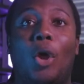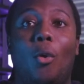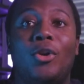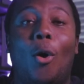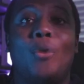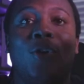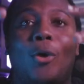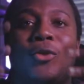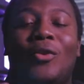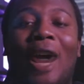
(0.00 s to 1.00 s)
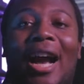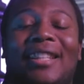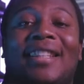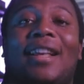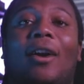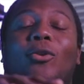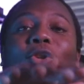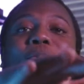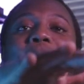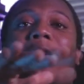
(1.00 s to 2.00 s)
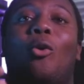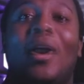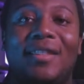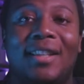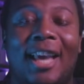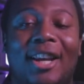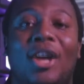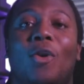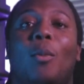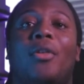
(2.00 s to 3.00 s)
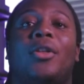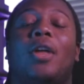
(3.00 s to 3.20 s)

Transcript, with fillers: Yo, yo, yo, you guys, it's that cartoonist back once again with